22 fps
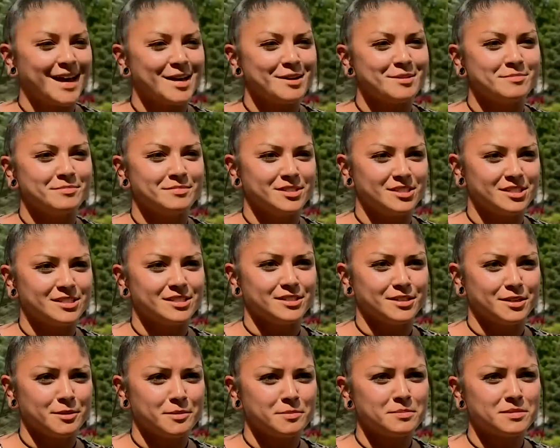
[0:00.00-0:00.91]
I'm
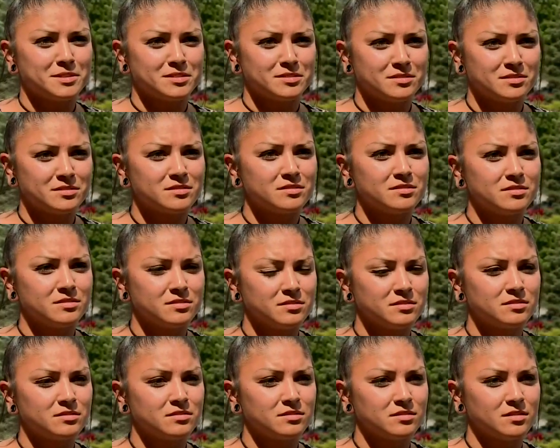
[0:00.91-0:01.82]
disturbed.
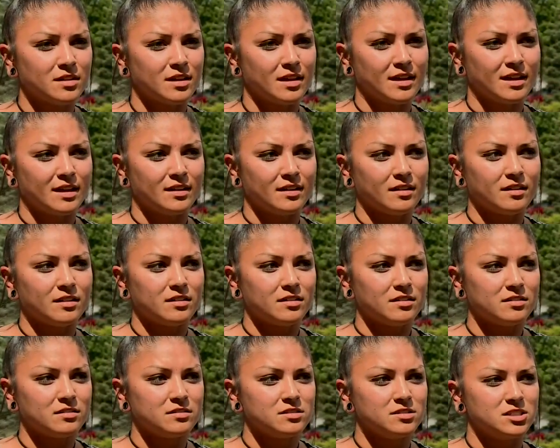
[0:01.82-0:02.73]
Like,
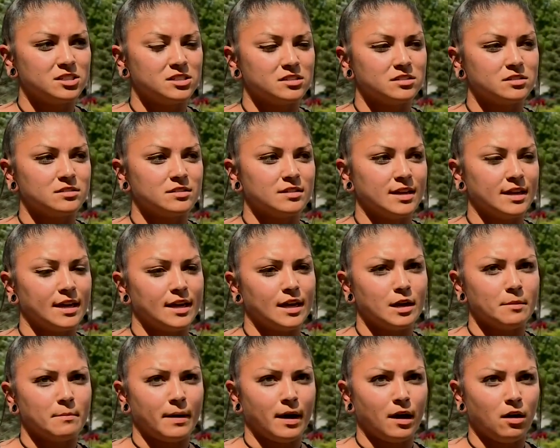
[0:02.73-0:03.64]
just
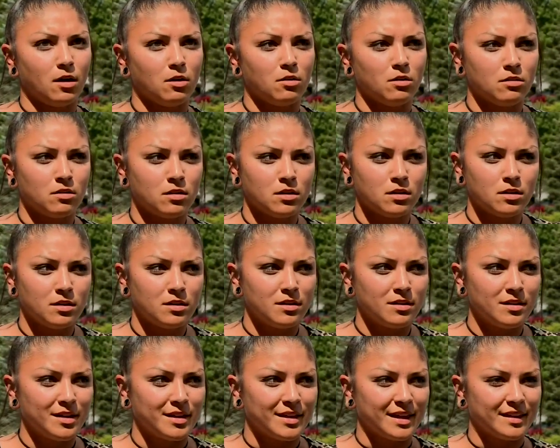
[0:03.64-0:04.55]
thinking about
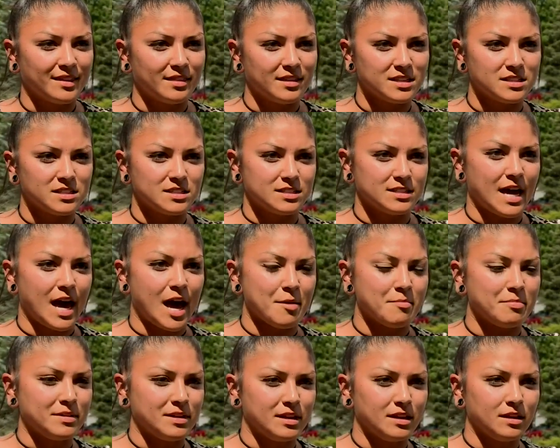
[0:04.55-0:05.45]
like this is
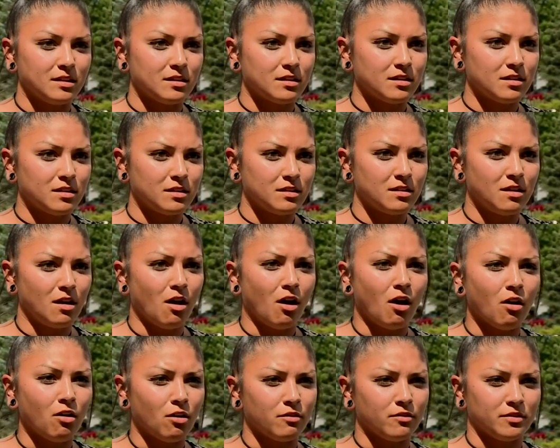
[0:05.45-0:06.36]
happening
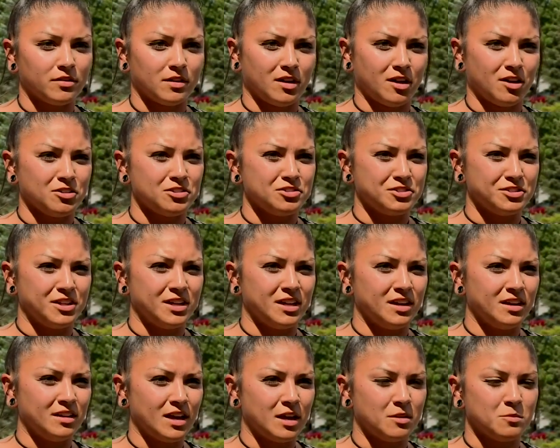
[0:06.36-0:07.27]
all over the
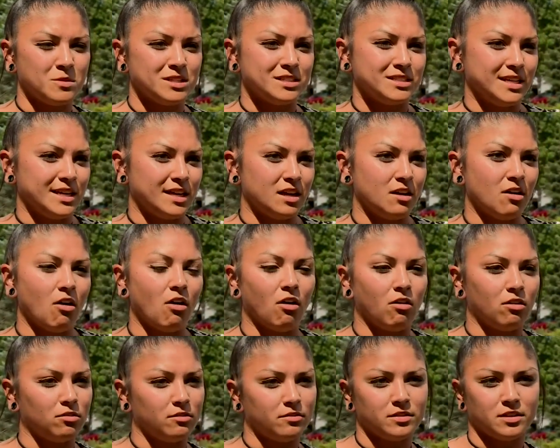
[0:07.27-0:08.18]
country and we see it
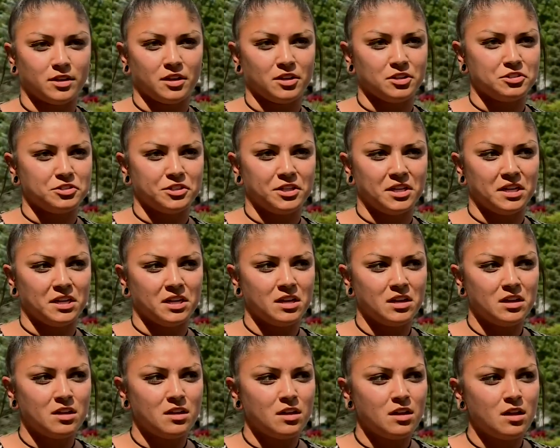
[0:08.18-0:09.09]
all over the country
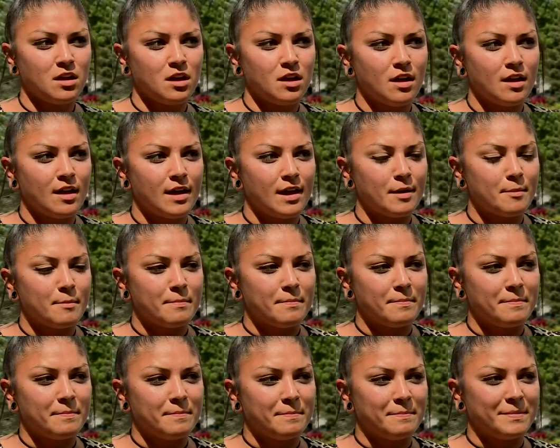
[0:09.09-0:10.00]

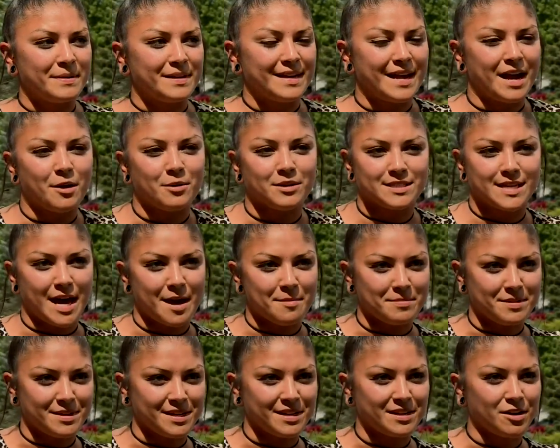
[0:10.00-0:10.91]
but now it's
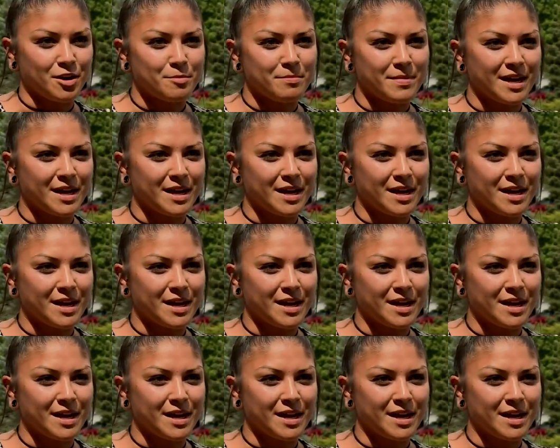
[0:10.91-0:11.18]
happening in our